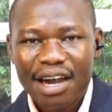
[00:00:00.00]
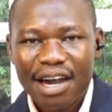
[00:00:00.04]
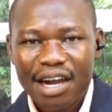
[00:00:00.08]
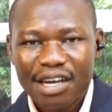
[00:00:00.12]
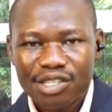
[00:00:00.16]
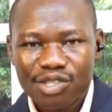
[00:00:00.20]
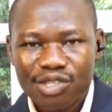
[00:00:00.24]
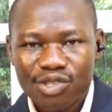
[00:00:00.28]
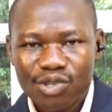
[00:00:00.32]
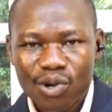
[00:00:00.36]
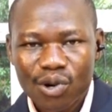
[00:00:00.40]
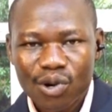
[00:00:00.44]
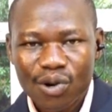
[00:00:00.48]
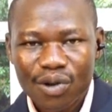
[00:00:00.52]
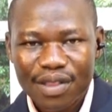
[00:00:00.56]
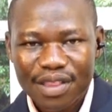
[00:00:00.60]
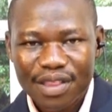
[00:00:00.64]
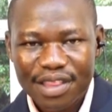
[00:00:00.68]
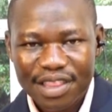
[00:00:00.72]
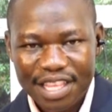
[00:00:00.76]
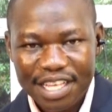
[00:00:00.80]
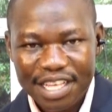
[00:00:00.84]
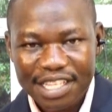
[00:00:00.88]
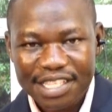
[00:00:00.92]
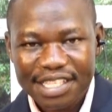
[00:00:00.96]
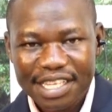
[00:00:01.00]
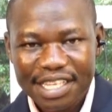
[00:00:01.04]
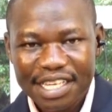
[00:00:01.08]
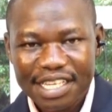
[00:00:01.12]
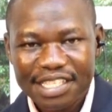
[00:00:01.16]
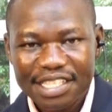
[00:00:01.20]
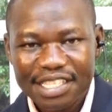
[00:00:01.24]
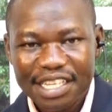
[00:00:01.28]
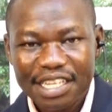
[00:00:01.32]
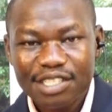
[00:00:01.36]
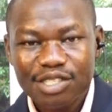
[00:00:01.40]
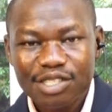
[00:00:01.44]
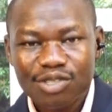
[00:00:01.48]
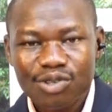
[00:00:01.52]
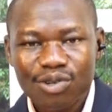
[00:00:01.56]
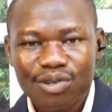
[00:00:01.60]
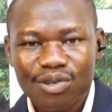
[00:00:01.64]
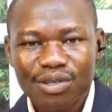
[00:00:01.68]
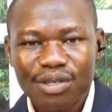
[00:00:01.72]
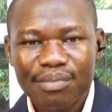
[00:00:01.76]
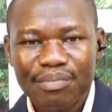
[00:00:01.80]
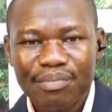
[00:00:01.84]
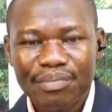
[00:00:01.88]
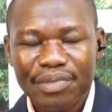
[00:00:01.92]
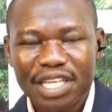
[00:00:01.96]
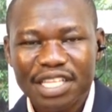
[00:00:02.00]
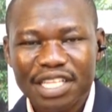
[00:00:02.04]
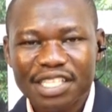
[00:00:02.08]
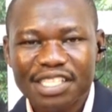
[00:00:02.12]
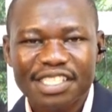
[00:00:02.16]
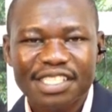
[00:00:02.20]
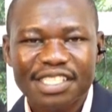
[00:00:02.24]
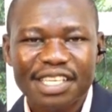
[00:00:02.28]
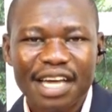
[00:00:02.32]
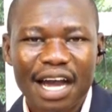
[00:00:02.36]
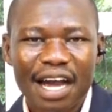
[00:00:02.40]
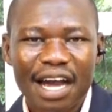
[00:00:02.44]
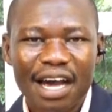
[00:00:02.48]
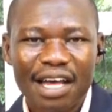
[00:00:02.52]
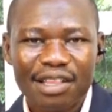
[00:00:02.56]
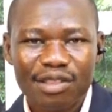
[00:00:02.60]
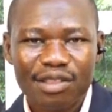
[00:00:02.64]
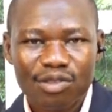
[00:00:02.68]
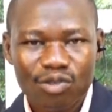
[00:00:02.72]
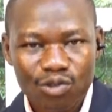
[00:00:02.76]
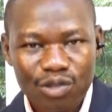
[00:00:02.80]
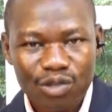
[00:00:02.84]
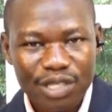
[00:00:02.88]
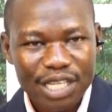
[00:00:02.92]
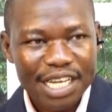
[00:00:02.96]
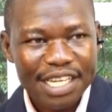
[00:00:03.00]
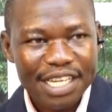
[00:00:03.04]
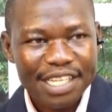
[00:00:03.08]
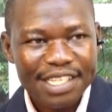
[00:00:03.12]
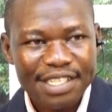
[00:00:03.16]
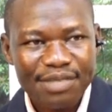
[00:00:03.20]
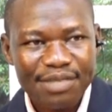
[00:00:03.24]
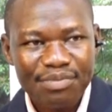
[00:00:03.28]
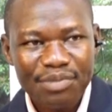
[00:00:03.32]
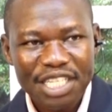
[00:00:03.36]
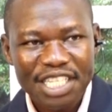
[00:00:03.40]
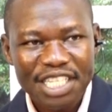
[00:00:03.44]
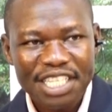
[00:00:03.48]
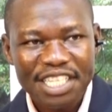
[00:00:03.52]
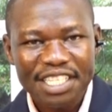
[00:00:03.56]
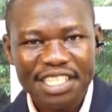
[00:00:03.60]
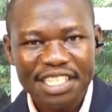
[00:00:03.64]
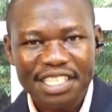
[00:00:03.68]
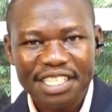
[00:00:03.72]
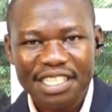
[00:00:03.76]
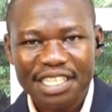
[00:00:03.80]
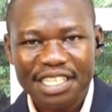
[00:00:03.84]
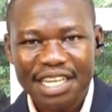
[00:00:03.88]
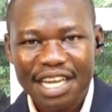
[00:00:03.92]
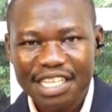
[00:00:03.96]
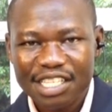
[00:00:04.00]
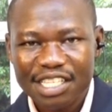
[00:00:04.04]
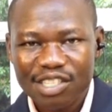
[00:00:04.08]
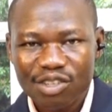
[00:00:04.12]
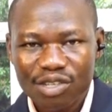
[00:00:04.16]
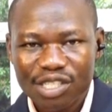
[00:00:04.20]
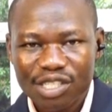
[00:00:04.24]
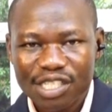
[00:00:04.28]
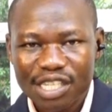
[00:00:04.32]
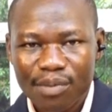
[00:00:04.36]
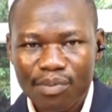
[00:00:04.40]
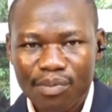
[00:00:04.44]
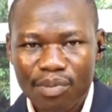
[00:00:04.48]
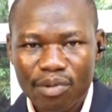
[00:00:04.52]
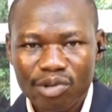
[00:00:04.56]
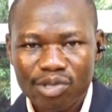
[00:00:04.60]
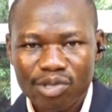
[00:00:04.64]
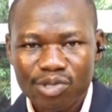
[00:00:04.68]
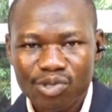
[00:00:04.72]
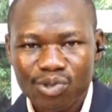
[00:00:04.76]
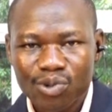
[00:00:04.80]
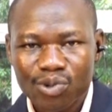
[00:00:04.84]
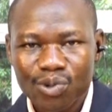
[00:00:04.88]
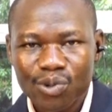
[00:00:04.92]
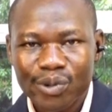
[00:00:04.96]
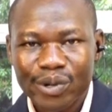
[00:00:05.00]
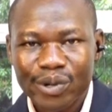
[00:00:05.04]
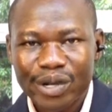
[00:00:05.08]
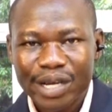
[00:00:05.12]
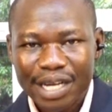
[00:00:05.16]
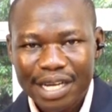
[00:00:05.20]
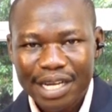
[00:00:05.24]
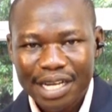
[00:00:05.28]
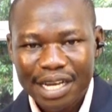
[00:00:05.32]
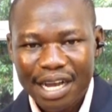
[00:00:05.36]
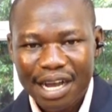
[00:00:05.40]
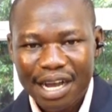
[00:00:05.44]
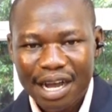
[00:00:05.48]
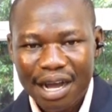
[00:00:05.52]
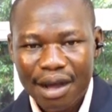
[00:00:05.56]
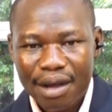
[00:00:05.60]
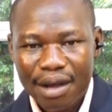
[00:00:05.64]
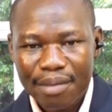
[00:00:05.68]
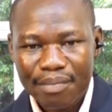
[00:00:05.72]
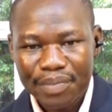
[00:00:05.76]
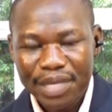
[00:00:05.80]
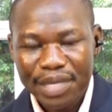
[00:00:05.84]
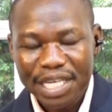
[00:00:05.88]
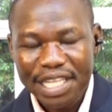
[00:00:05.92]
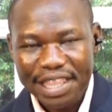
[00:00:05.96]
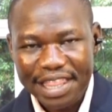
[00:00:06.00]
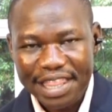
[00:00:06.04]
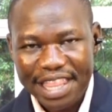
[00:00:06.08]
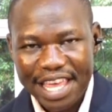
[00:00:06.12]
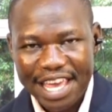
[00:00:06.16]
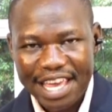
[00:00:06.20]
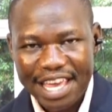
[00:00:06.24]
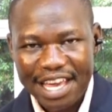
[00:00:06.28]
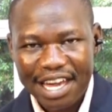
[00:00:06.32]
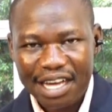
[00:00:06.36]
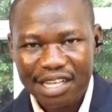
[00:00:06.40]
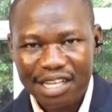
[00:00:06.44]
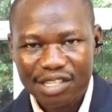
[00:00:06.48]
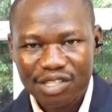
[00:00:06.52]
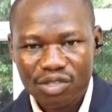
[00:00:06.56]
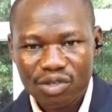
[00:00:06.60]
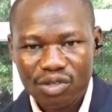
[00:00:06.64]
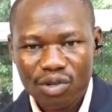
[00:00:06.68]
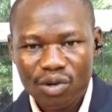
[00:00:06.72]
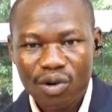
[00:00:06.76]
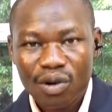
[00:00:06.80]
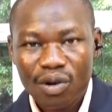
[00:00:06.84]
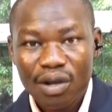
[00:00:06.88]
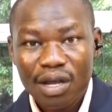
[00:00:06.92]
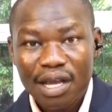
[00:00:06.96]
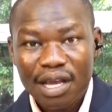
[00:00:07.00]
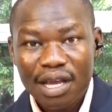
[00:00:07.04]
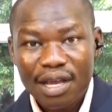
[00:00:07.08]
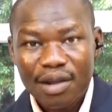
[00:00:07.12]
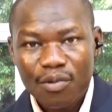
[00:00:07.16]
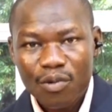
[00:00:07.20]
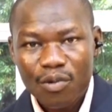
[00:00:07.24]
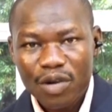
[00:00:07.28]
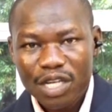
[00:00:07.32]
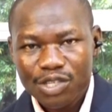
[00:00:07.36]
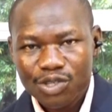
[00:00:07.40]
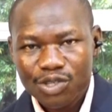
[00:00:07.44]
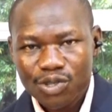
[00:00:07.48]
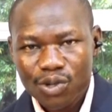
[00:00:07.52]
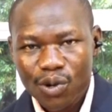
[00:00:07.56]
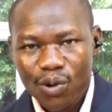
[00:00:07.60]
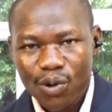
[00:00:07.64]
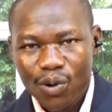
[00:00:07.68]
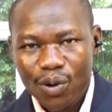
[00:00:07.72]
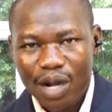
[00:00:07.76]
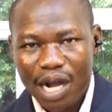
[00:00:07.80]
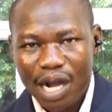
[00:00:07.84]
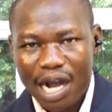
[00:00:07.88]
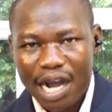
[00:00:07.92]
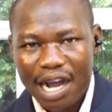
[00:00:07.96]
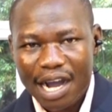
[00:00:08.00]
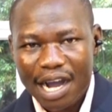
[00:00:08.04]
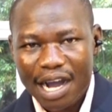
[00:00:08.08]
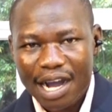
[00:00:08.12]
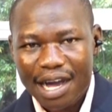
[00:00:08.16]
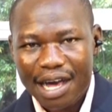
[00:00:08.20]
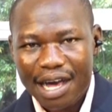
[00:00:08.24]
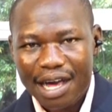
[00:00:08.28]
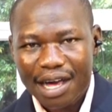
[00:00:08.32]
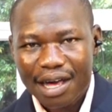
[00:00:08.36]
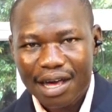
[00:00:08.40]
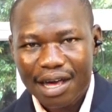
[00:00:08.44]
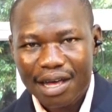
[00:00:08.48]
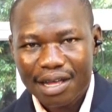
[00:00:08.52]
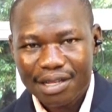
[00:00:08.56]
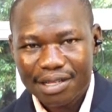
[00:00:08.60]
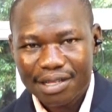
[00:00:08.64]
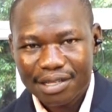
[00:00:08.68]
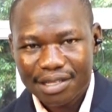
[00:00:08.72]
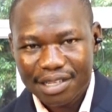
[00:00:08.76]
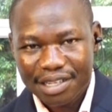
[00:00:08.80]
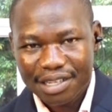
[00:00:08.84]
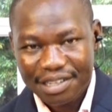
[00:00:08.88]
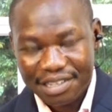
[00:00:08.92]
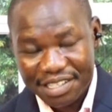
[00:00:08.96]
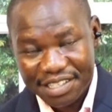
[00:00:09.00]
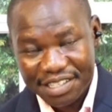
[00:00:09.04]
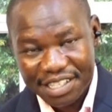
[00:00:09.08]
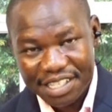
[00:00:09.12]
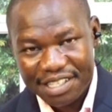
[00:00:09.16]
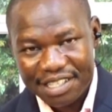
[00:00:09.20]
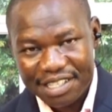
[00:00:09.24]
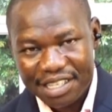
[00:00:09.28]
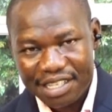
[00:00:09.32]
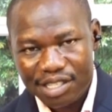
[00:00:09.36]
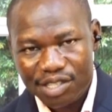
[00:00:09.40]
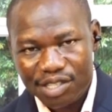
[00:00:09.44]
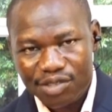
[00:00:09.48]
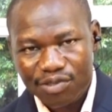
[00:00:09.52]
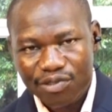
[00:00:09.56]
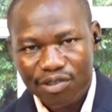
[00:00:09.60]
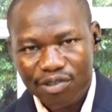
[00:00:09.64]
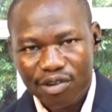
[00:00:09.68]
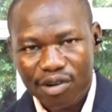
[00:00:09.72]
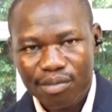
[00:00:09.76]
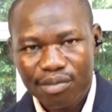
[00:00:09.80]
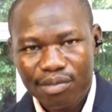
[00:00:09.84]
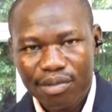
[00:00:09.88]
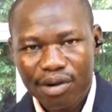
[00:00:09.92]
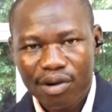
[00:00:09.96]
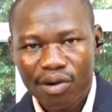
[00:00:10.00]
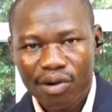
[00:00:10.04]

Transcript: So this injunction means today's meeting is not supposed to be there. So we saw resistance from